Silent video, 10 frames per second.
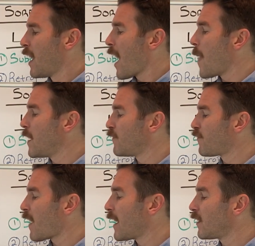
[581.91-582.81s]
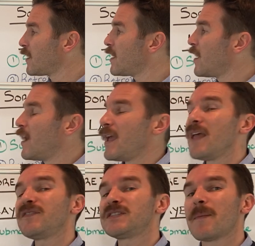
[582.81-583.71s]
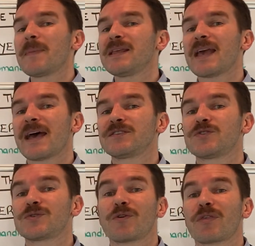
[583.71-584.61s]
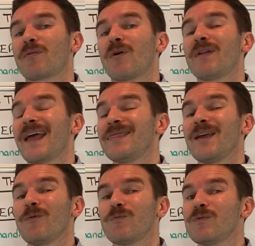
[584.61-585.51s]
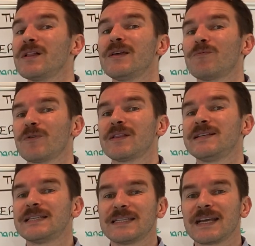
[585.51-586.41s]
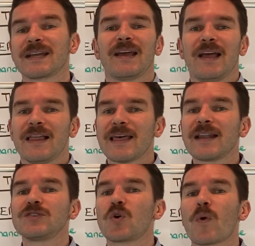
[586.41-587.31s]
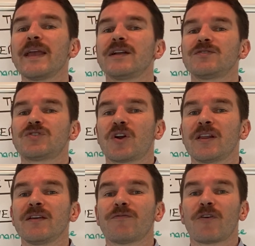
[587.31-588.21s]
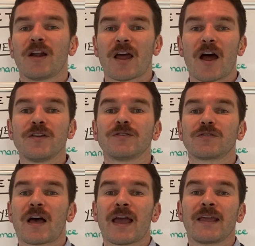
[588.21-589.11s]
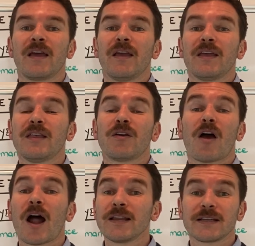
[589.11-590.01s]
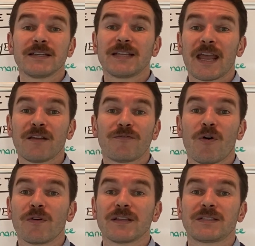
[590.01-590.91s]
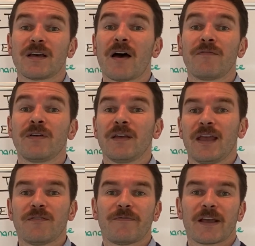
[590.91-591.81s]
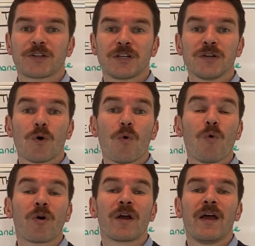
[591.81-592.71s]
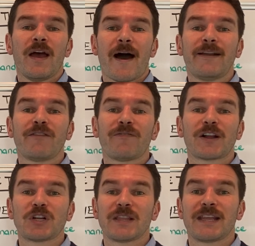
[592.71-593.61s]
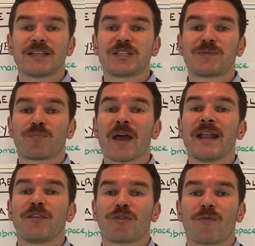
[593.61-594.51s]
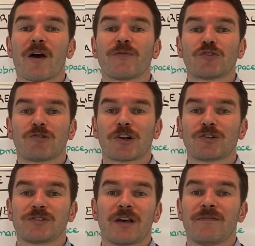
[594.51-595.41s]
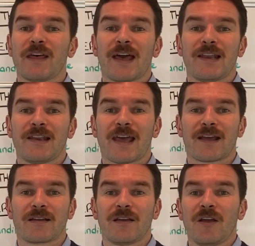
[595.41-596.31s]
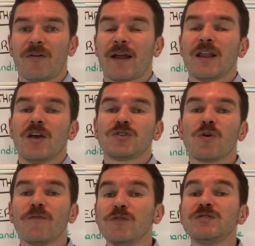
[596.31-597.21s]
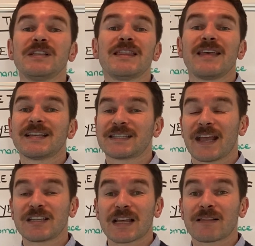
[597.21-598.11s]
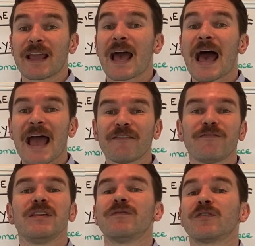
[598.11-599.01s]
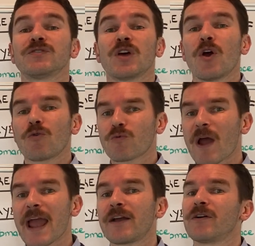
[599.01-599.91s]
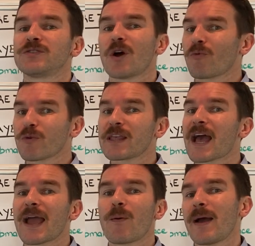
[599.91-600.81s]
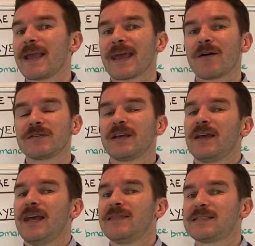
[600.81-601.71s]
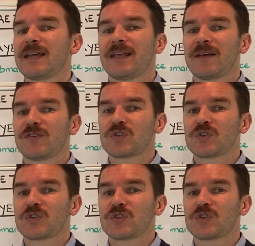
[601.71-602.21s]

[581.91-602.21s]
And then finally, if somebody has a sore throat and they're really, really sick, that is quite concerning for an underlying either uncontained focus of infection or an infection that has spread throughout the structures of the head and neck right? So if you see things like, like high fevers, rigors, or really high white count in the setting of a